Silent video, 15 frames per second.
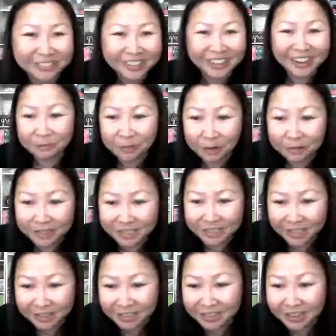It probably
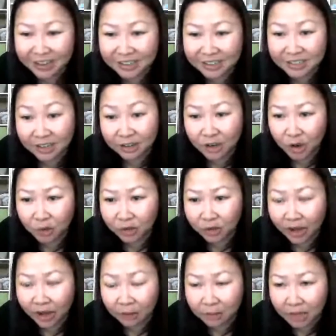sounds connect because I know
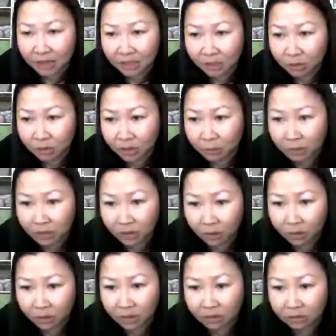that I'm not the only one
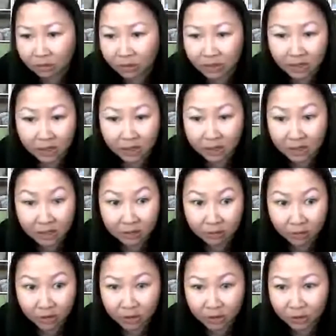going through it, and neither are
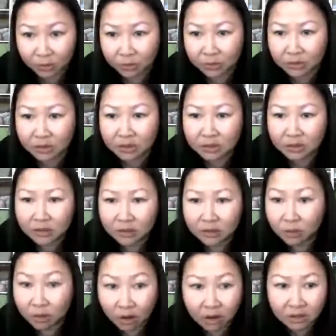you.
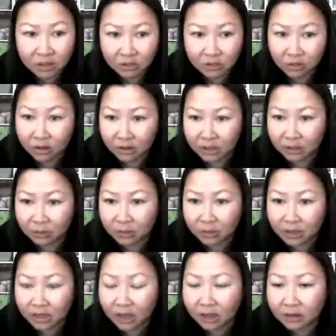We're all struggling with
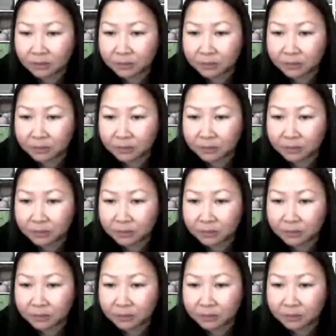that.